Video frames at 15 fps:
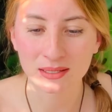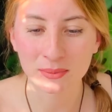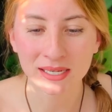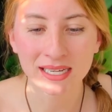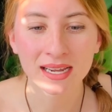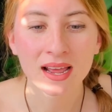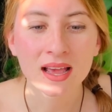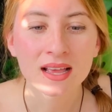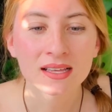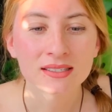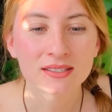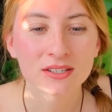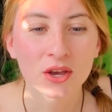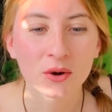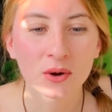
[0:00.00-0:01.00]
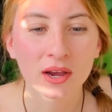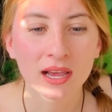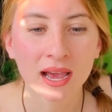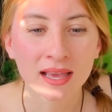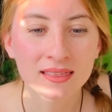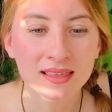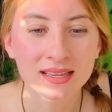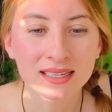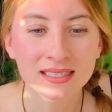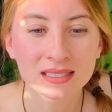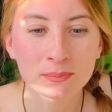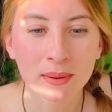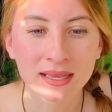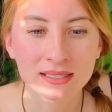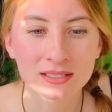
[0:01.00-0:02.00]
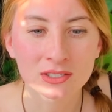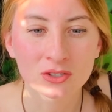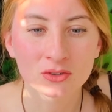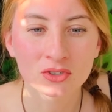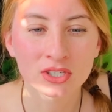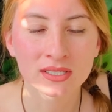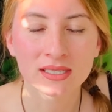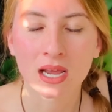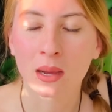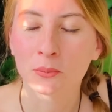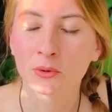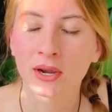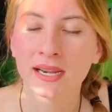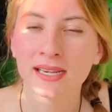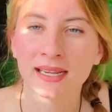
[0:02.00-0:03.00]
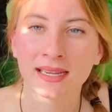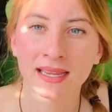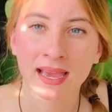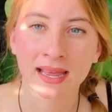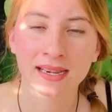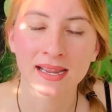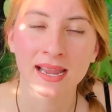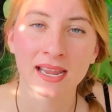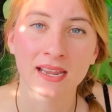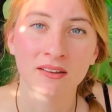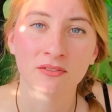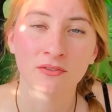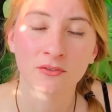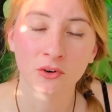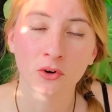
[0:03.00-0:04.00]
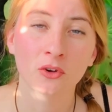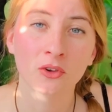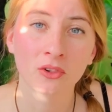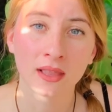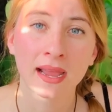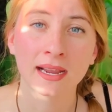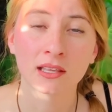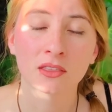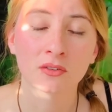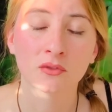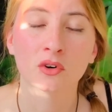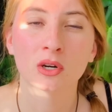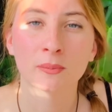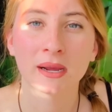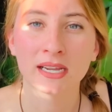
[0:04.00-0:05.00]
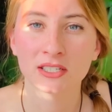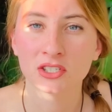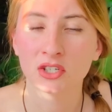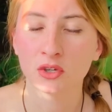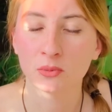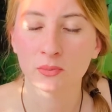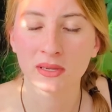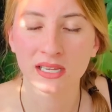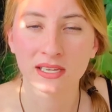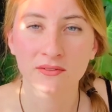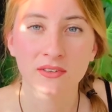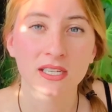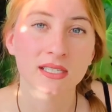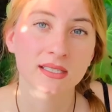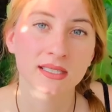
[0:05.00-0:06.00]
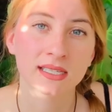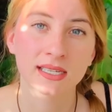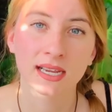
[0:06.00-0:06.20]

be. So I think it's best to just upgrade and get a full length 4x2 PVC